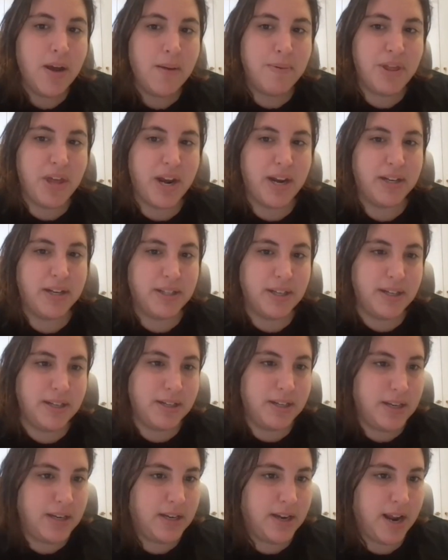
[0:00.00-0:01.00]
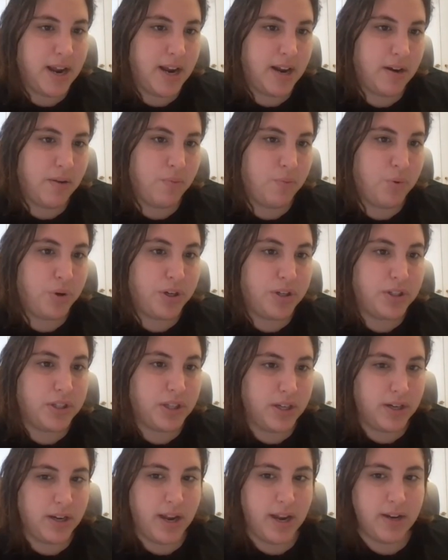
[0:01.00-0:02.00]
but that it didn't need aid and
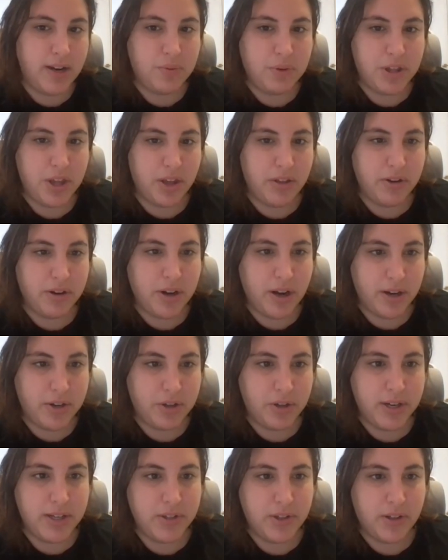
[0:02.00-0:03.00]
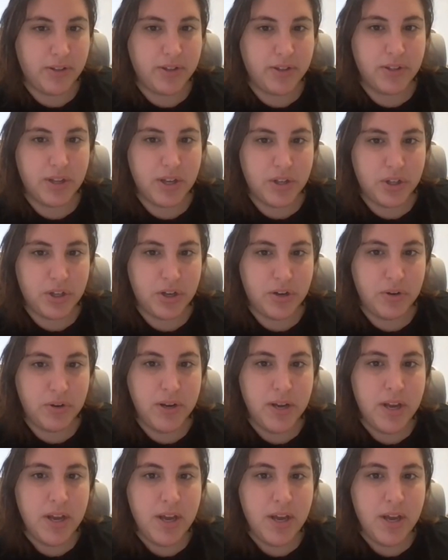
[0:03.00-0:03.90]
wouldn't engage with other countries on this issue.